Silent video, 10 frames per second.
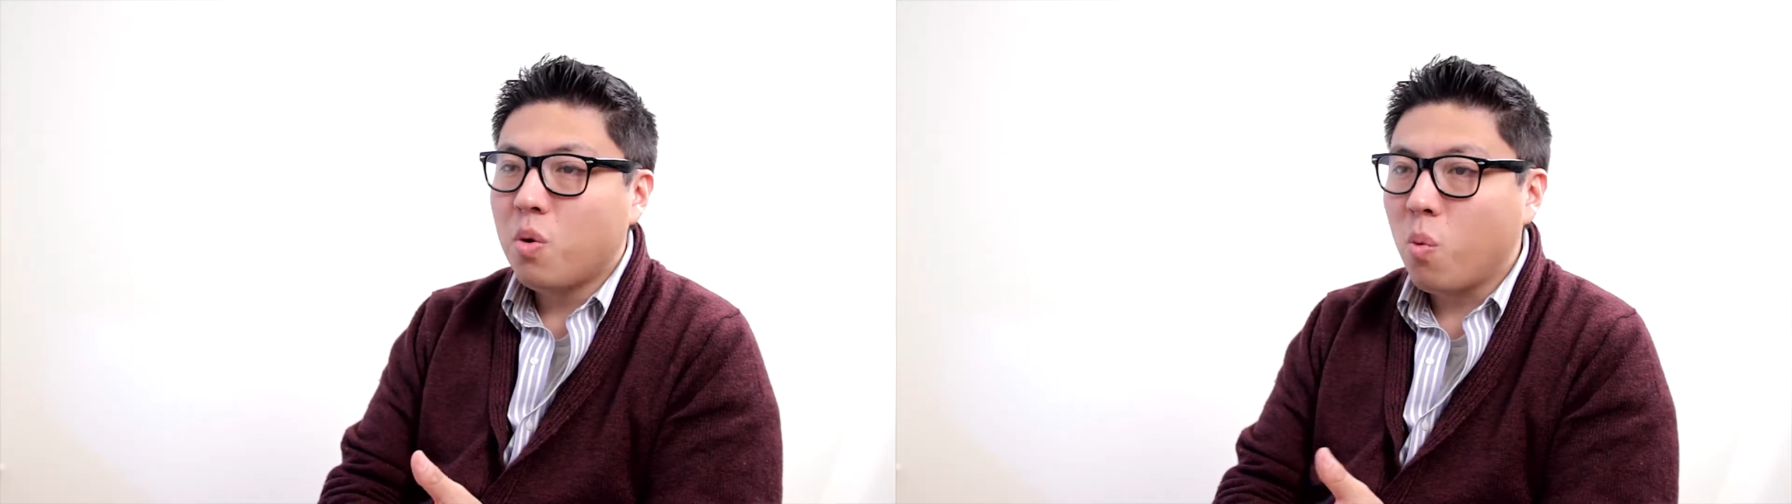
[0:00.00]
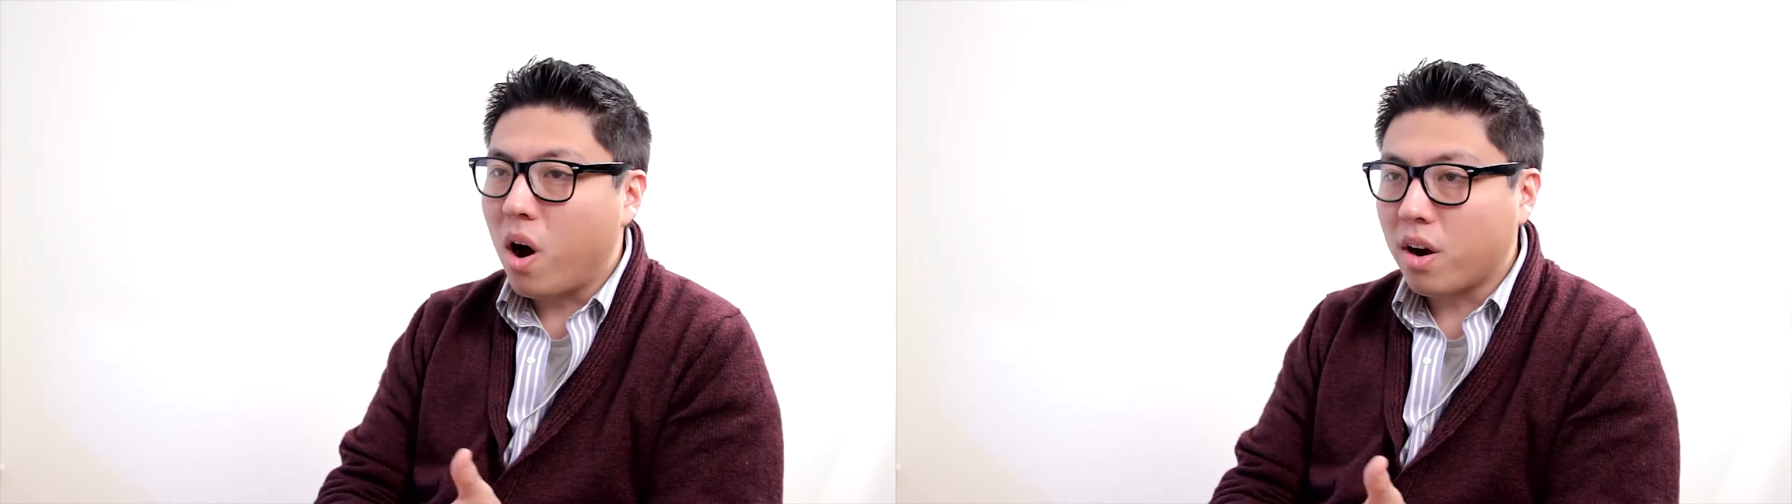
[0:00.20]

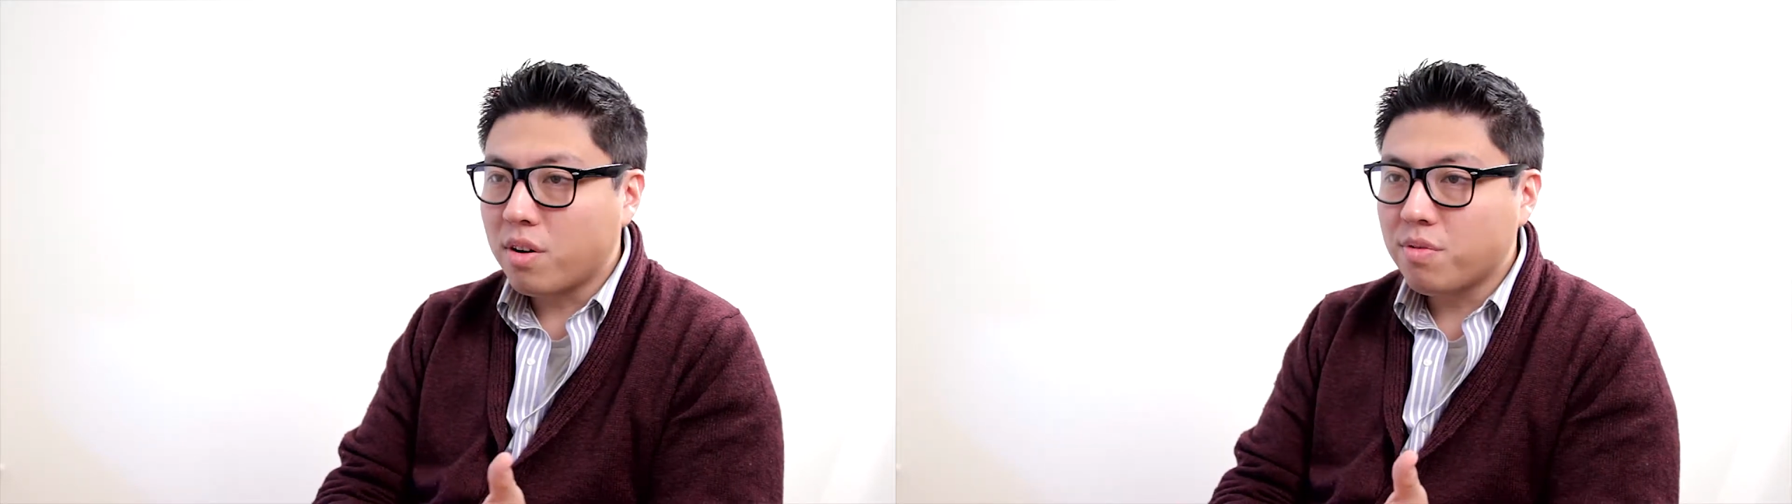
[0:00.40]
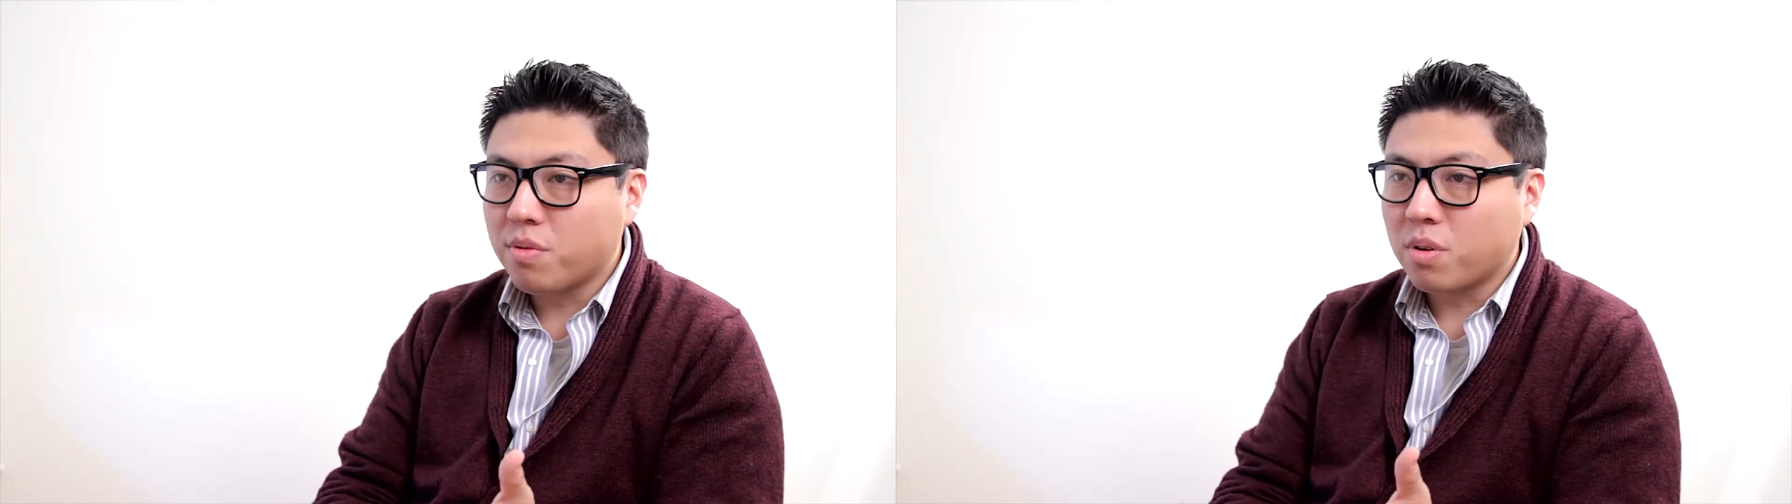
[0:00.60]

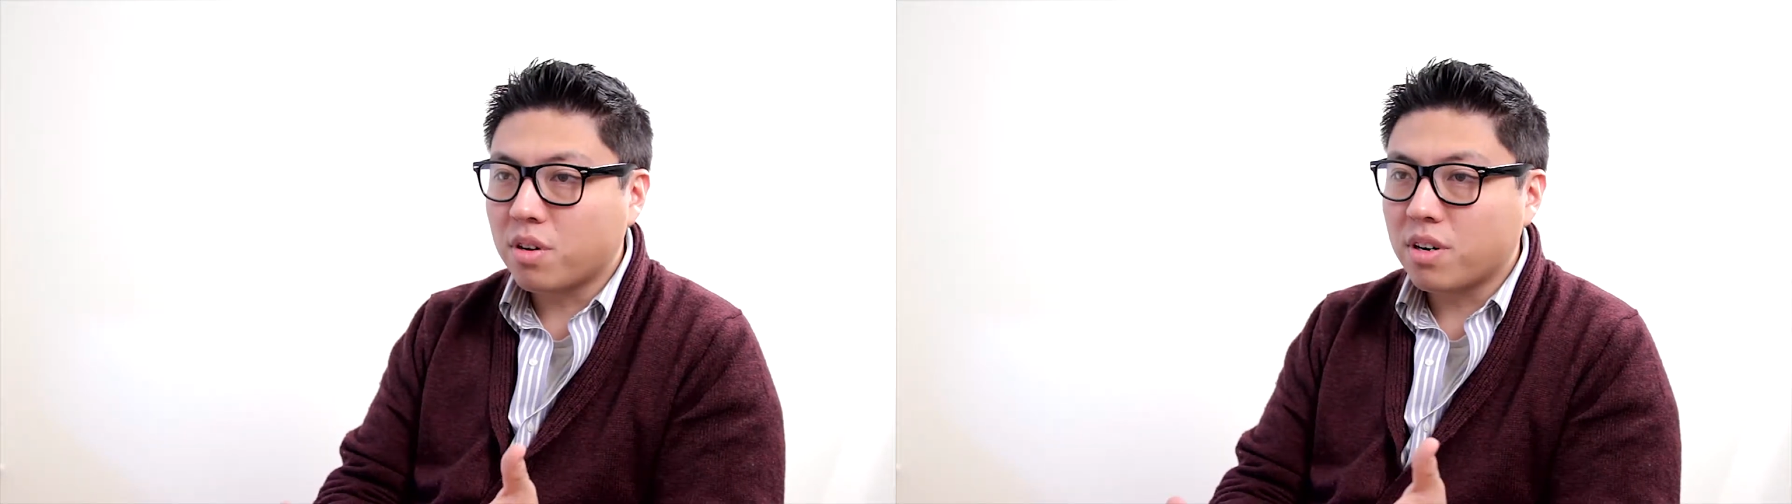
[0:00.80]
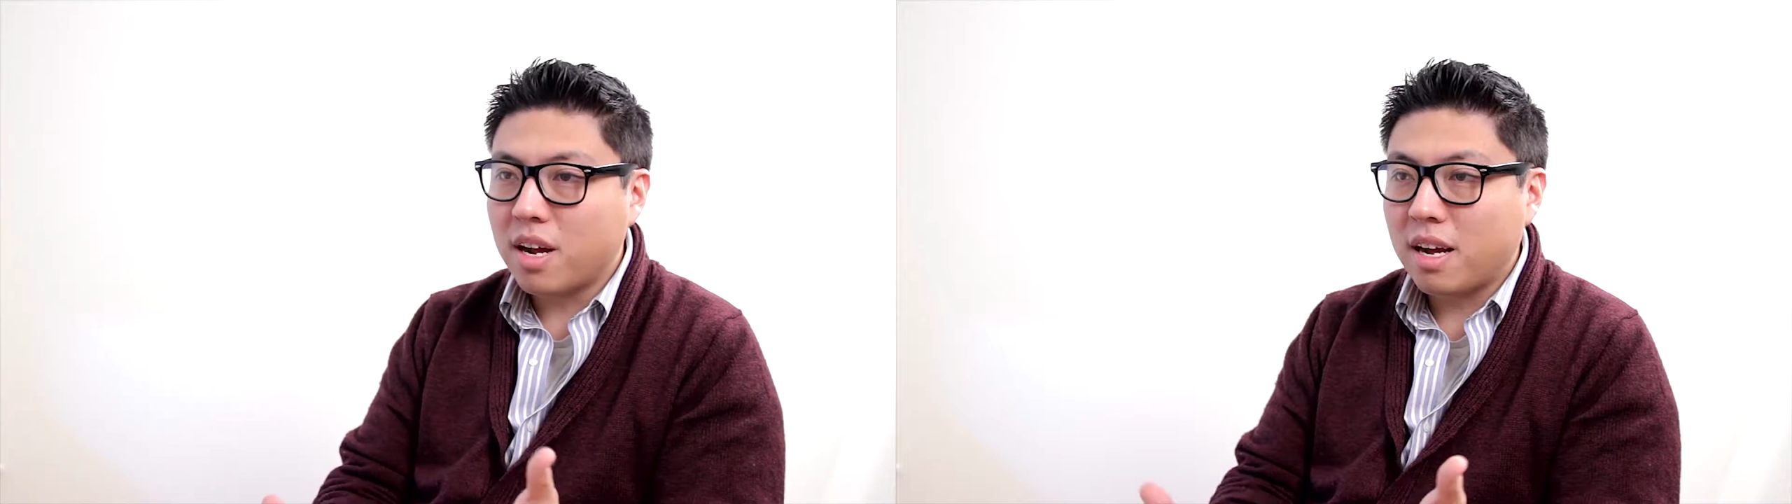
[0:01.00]
water
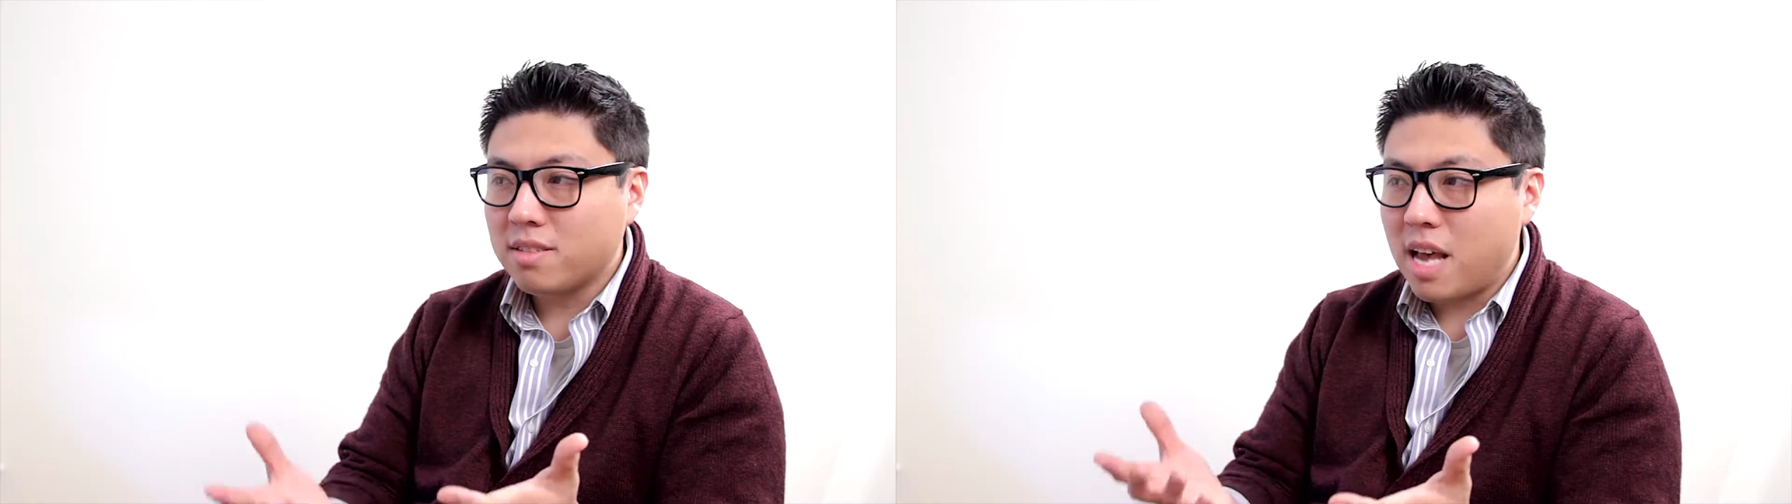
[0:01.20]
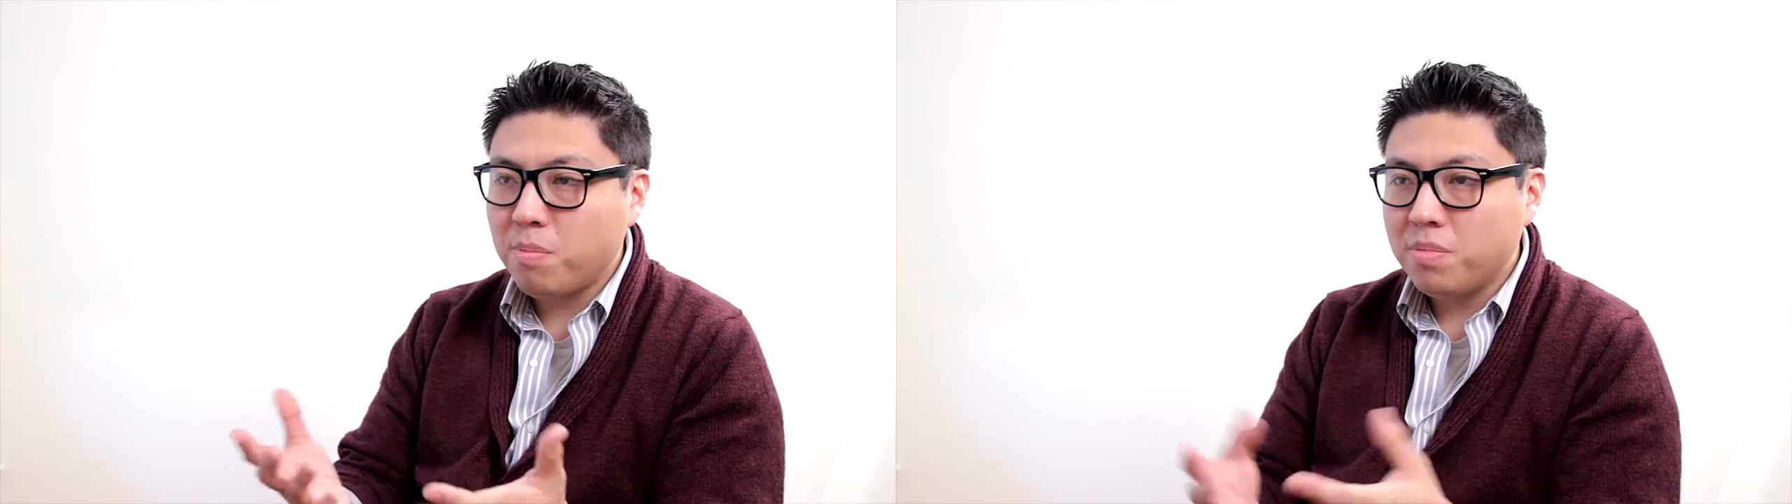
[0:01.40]
for
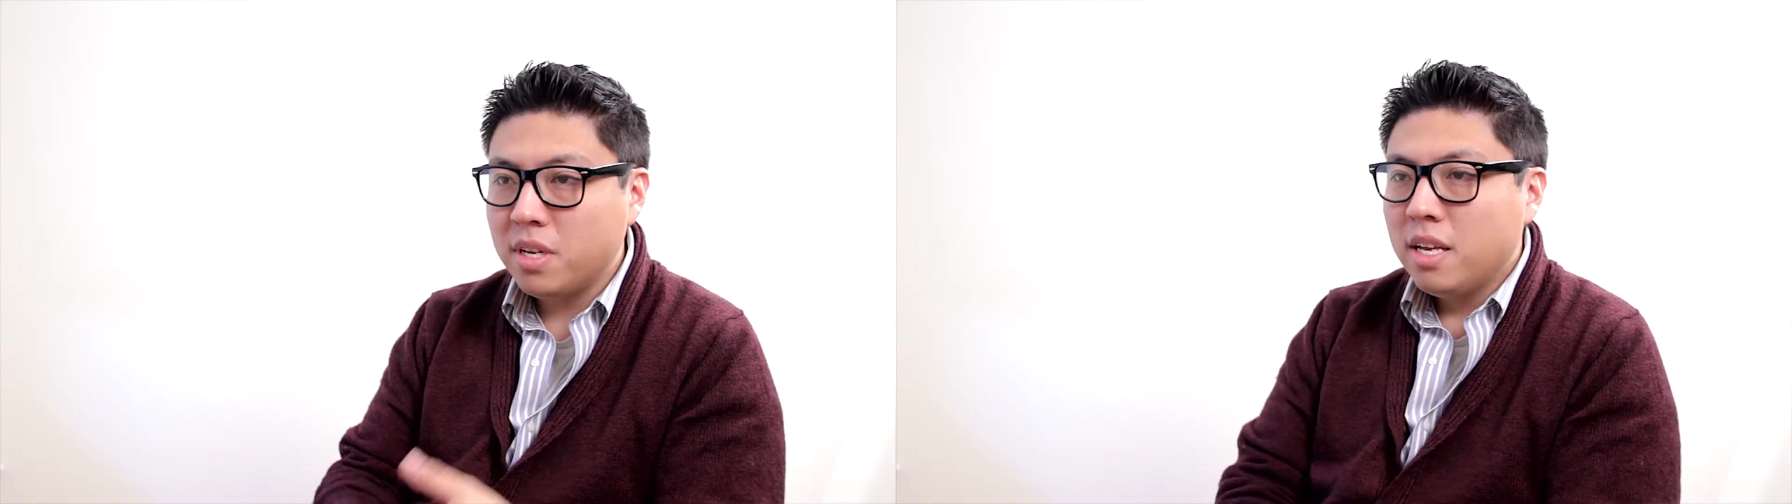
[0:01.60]
tap.